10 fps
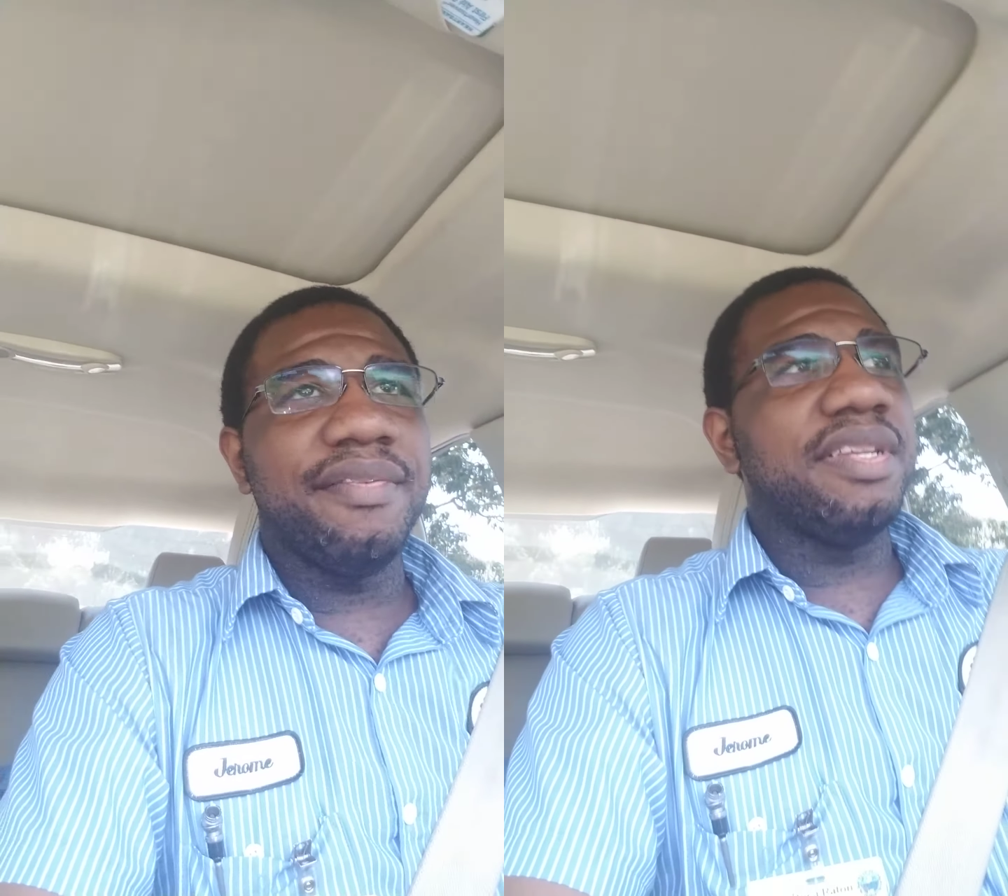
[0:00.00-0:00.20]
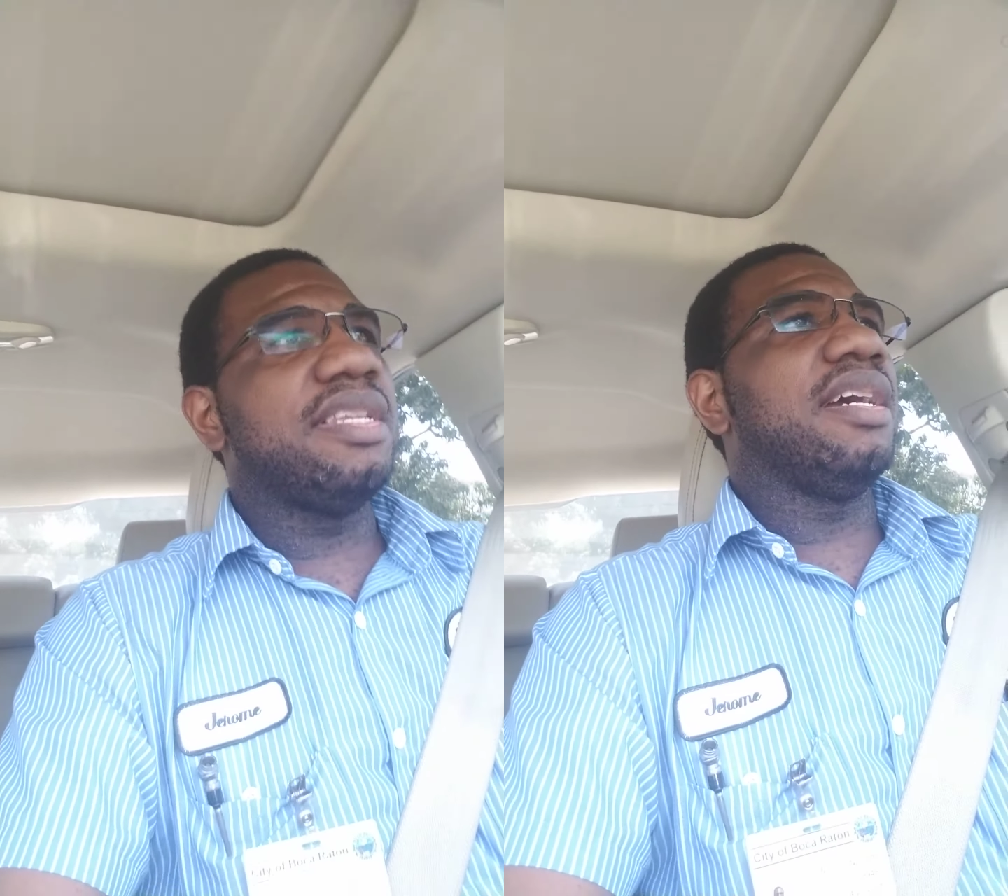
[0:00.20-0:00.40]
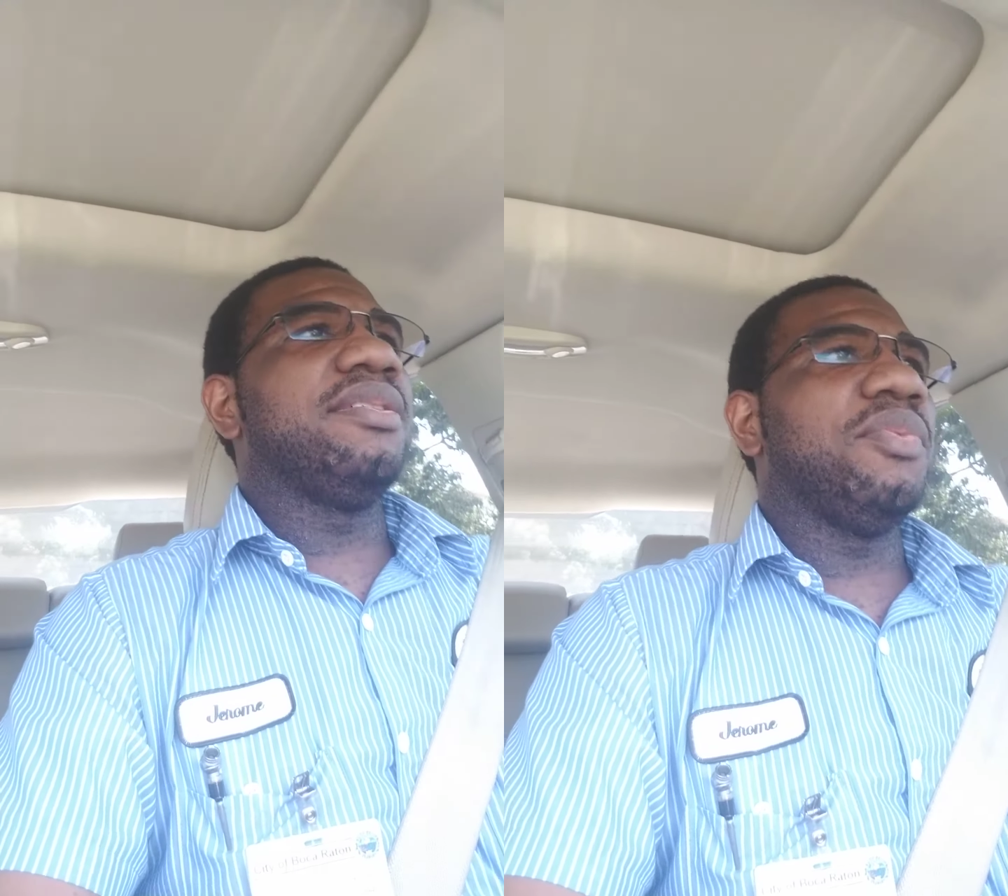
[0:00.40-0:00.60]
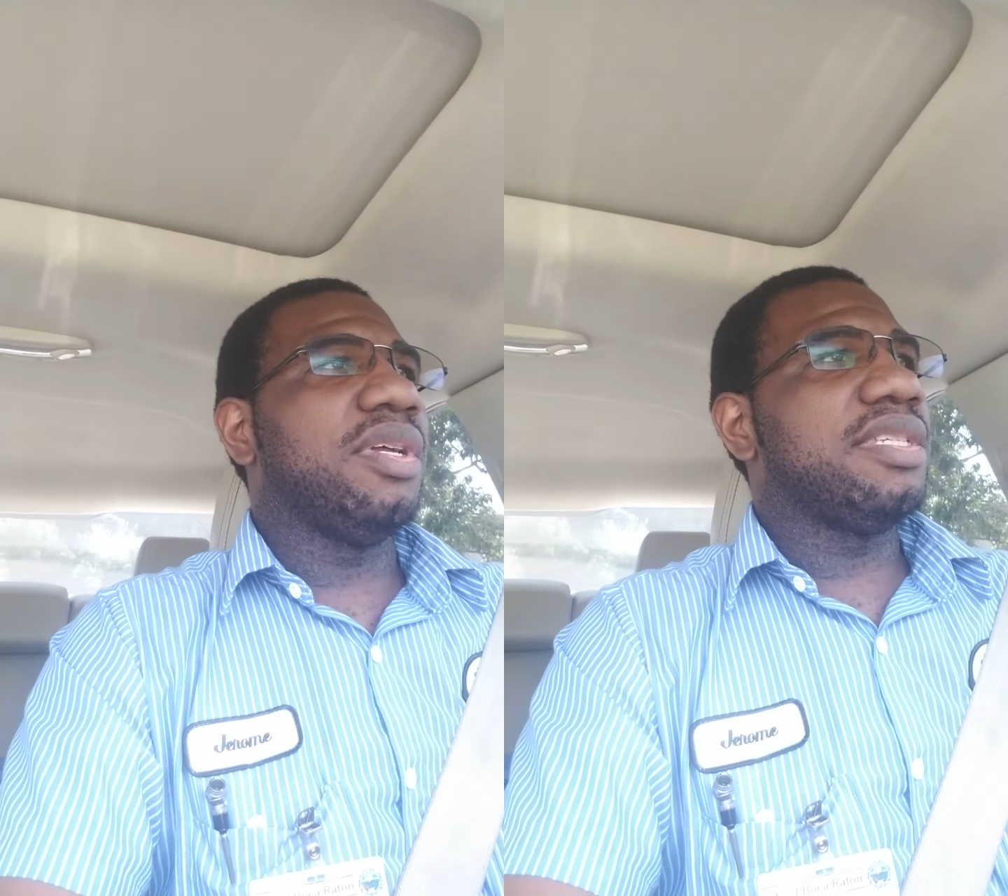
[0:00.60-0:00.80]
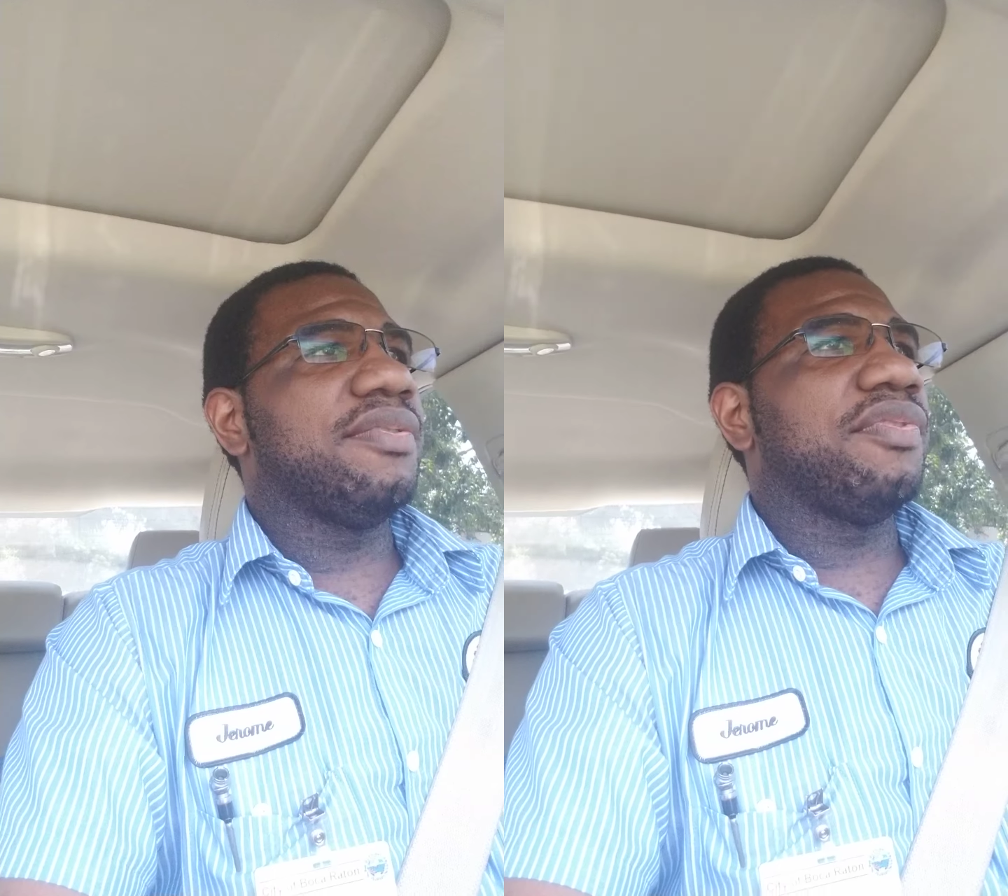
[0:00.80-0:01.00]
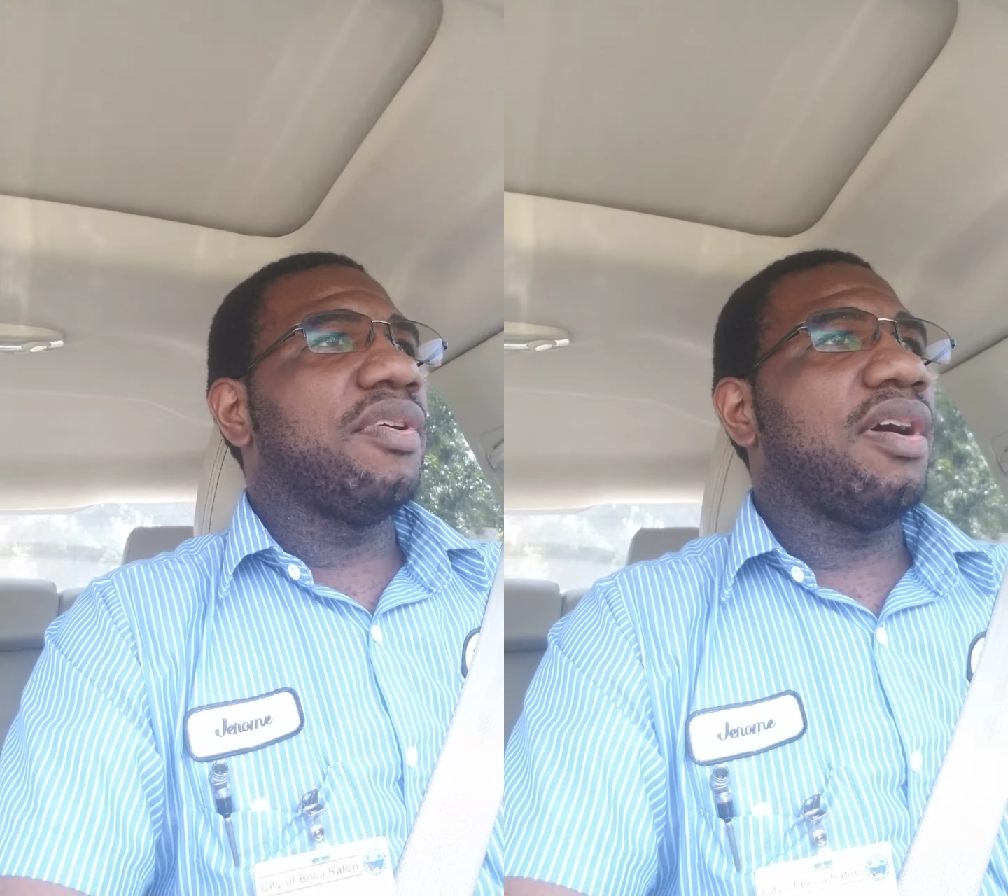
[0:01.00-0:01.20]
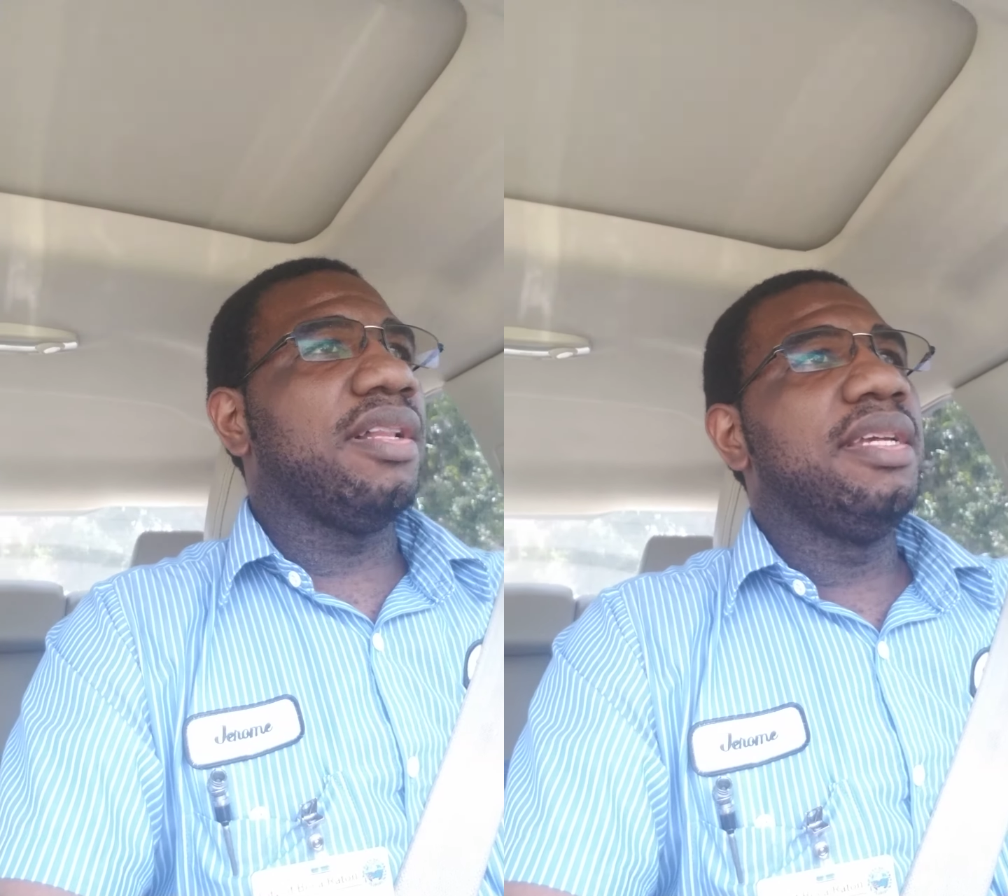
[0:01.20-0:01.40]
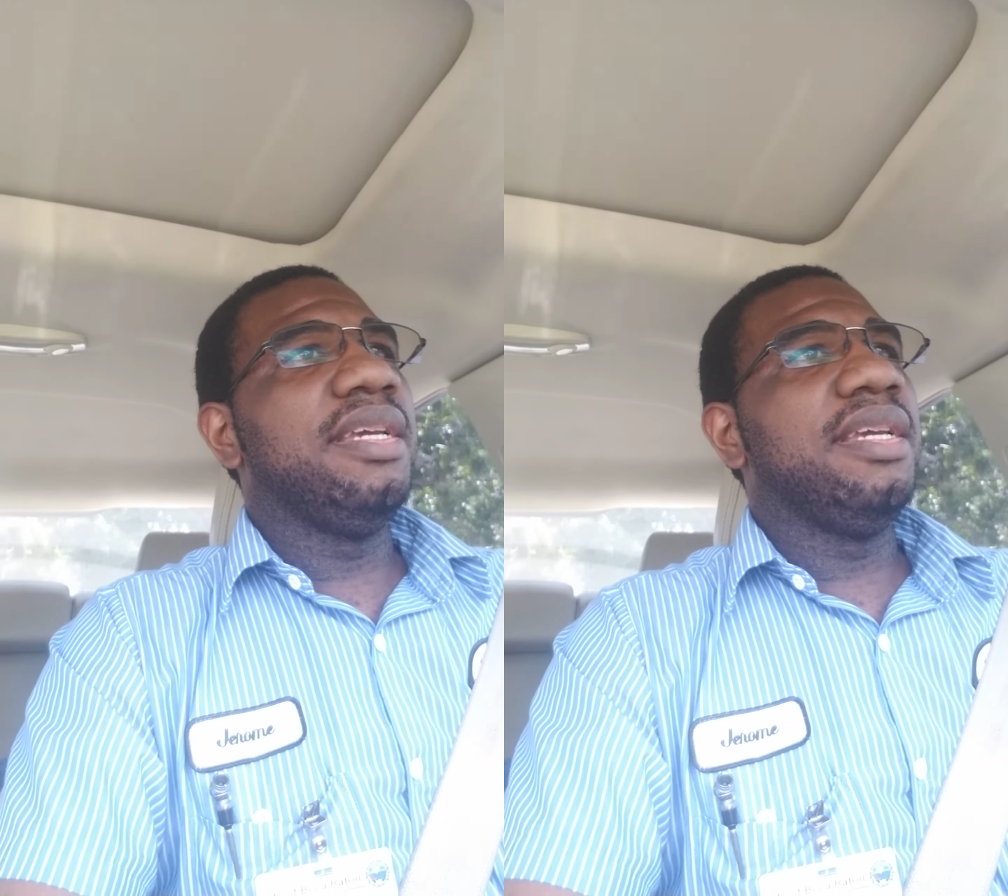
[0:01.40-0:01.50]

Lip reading: done once and for all.